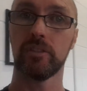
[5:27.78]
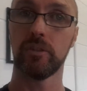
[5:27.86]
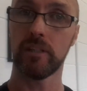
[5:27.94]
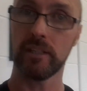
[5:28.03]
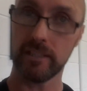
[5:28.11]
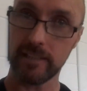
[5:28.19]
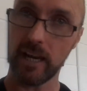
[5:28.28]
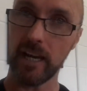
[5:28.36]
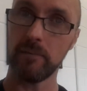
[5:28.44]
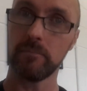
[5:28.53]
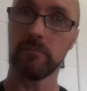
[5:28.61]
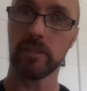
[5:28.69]
Do it at a
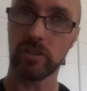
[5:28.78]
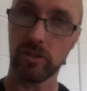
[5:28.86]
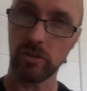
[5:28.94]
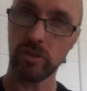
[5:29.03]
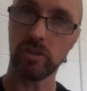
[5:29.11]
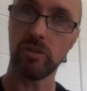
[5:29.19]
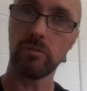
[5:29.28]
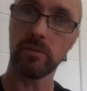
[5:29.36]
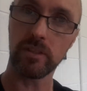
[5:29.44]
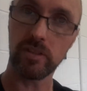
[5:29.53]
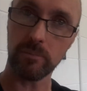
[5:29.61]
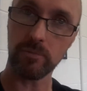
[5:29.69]
time that suits you
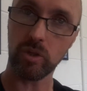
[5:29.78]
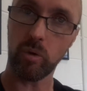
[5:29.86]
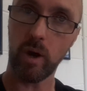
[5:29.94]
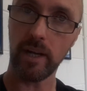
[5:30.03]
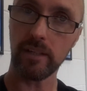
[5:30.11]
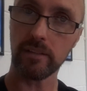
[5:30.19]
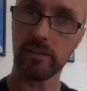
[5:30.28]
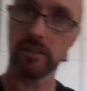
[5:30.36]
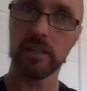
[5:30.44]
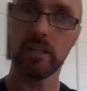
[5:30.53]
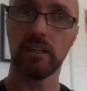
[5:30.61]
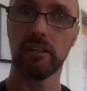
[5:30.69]
when the gym's quiet.
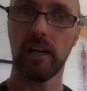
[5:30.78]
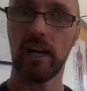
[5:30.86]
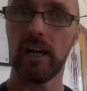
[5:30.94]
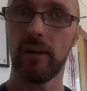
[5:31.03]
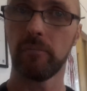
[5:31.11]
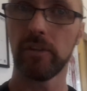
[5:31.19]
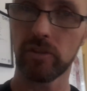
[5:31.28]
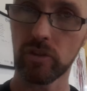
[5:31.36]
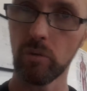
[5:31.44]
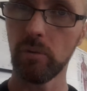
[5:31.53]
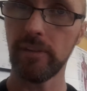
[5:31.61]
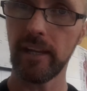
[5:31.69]
When there's
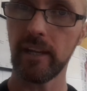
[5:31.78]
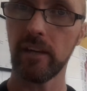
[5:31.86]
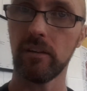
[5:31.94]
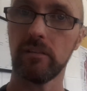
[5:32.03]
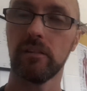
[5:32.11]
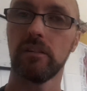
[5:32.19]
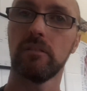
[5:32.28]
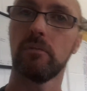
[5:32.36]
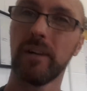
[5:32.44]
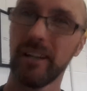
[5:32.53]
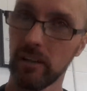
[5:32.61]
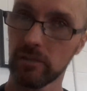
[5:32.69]
no one there,
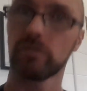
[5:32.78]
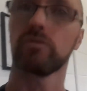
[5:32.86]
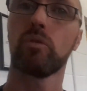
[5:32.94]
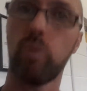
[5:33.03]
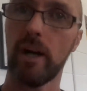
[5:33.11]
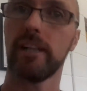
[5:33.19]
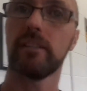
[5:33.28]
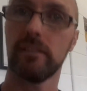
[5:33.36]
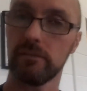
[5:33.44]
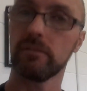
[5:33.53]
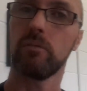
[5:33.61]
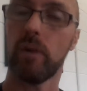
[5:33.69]
well, it's quiet
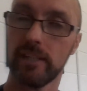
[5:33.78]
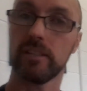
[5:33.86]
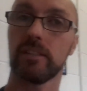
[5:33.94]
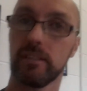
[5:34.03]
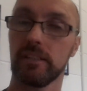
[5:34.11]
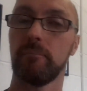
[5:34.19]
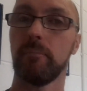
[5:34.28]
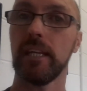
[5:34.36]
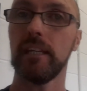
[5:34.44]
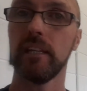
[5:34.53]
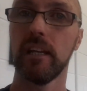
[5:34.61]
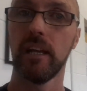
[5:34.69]
as can
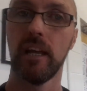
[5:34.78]
be.